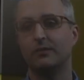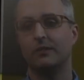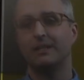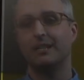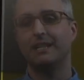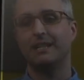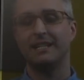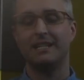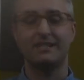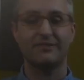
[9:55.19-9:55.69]

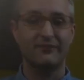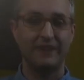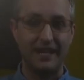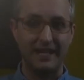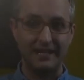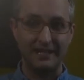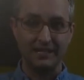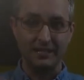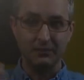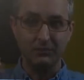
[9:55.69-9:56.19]
it's
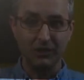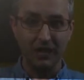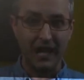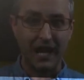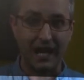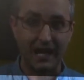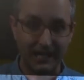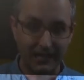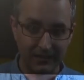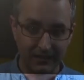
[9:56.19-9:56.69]
fading to
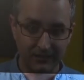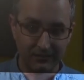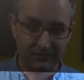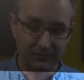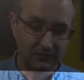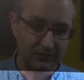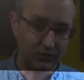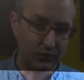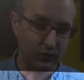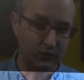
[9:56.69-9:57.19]
black
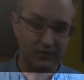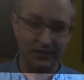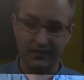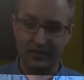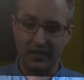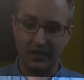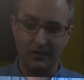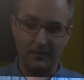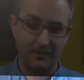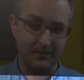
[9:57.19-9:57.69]
or
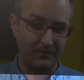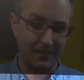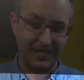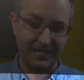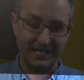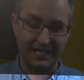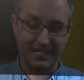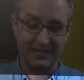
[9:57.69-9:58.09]
in my case,